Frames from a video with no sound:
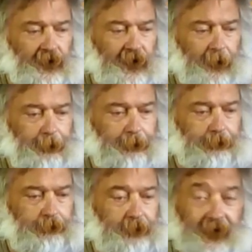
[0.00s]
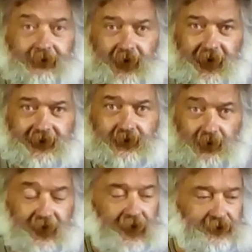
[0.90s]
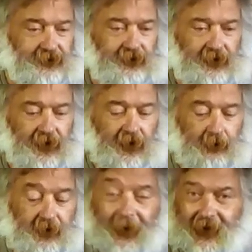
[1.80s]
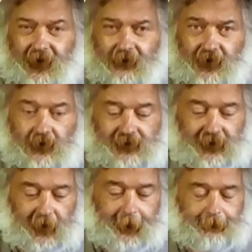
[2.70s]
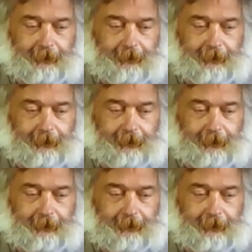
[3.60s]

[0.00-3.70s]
But nevertheless, with that, with the backing of QC,